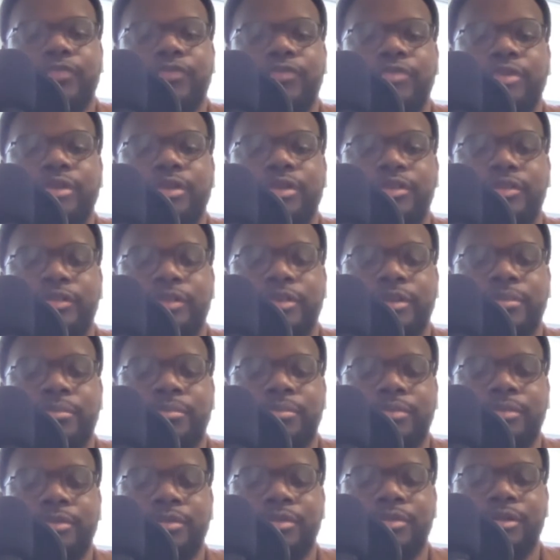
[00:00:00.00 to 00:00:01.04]
you're exempt,
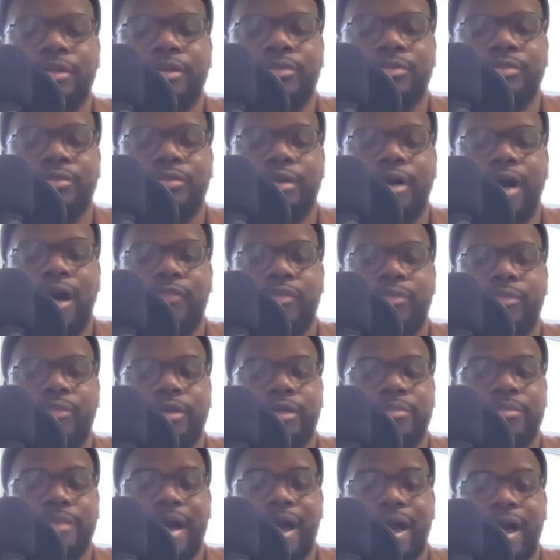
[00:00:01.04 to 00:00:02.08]
you don't have to wear
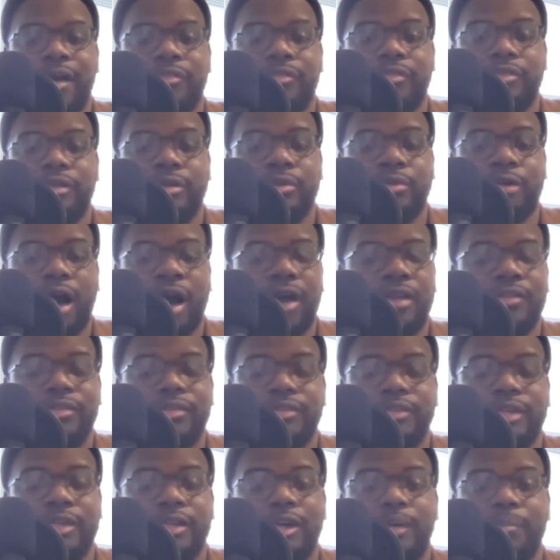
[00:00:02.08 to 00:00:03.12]
the mask. So I just
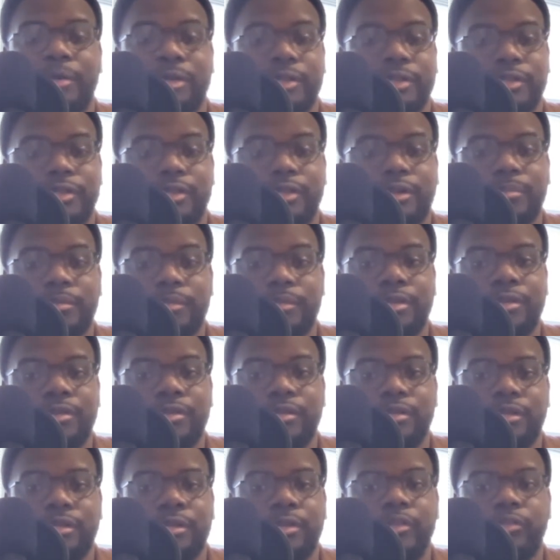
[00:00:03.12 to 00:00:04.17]
say I'm exempt,
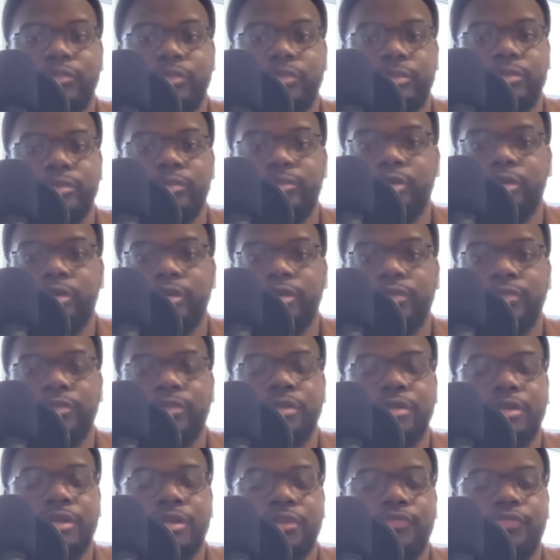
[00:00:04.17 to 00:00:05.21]
and it was working
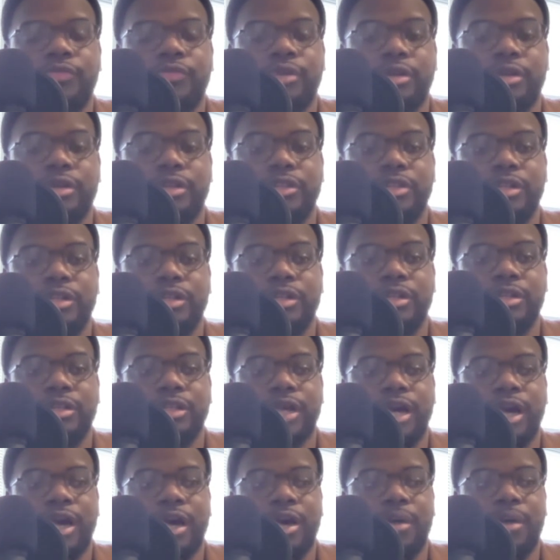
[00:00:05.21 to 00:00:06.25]
for a good chunk of the
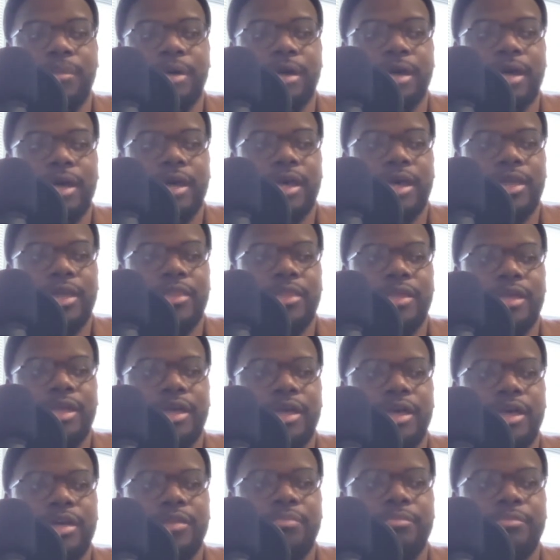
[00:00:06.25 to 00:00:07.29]
time. And
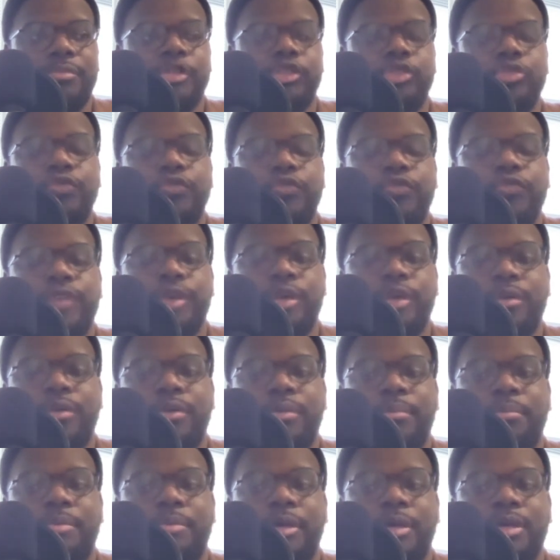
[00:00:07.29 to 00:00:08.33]
then, but you feel
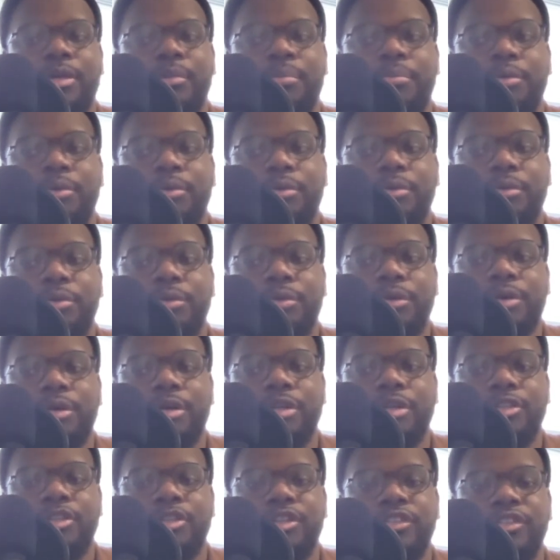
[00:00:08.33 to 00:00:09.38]
people
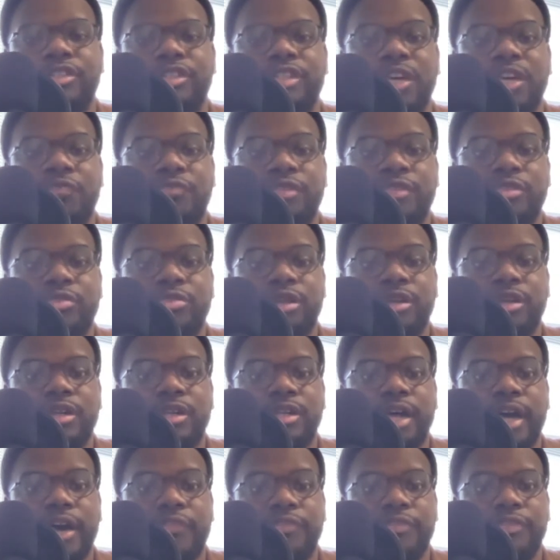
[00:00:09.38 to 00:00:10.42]
just giving you the
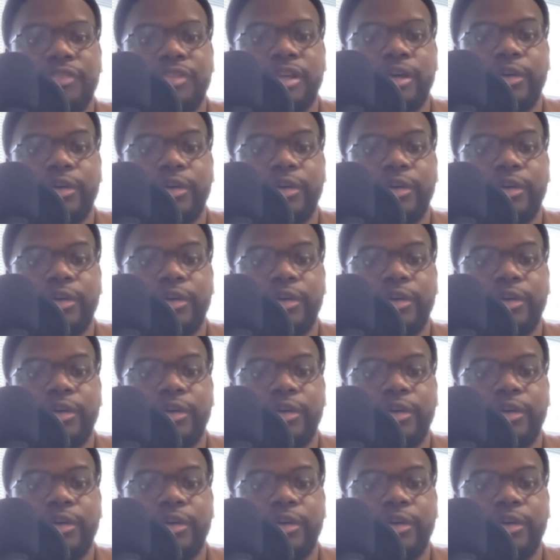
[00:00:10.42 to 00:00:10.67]
death stare,